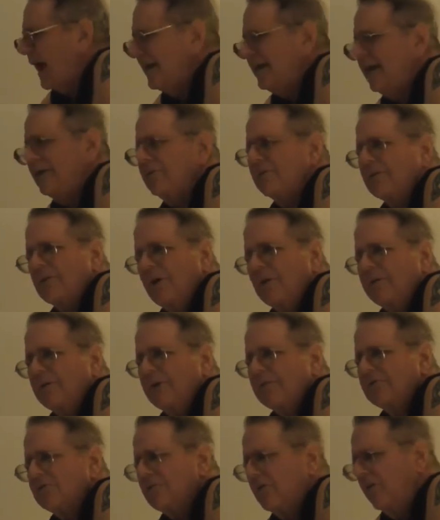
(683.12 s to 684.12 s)
I can't
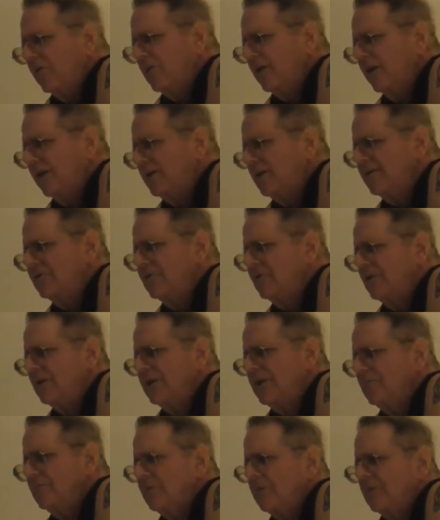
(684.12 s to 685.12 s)
recall if I had
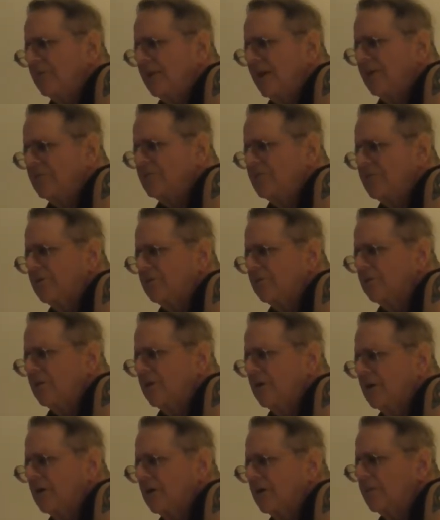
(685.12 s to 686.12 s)
seen him there last year
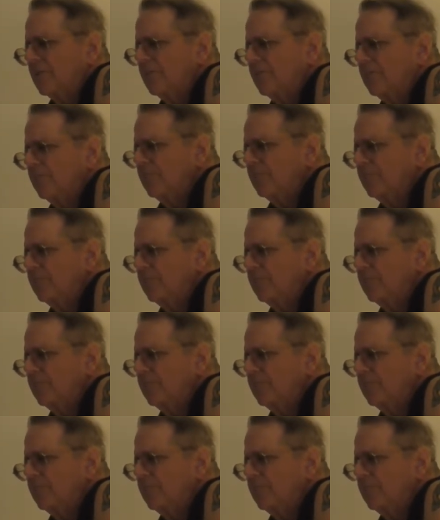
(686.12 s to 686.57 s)
or not.